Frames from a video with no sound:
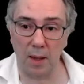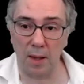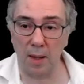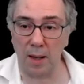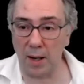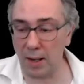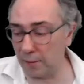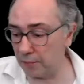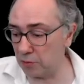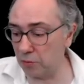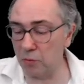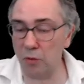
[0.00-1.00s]
And I
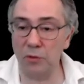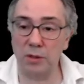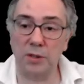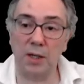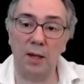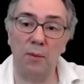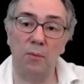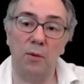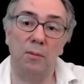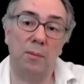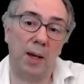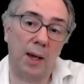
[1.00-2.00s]
have done the same with
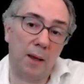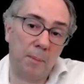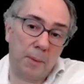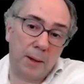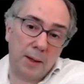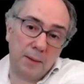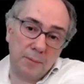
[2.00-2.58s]
my iPad,